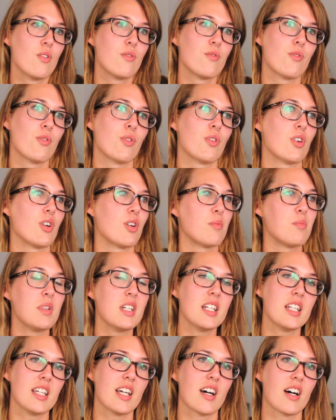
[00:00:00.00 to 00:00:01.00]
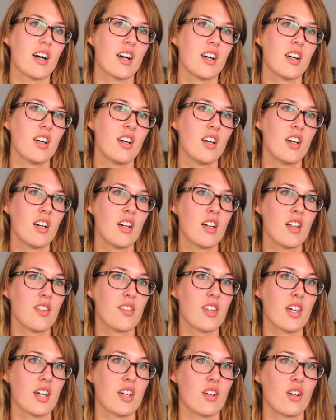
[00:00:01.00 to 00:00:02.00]
for media
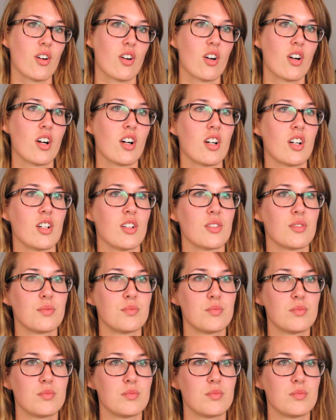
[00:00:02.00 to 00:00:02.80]
that are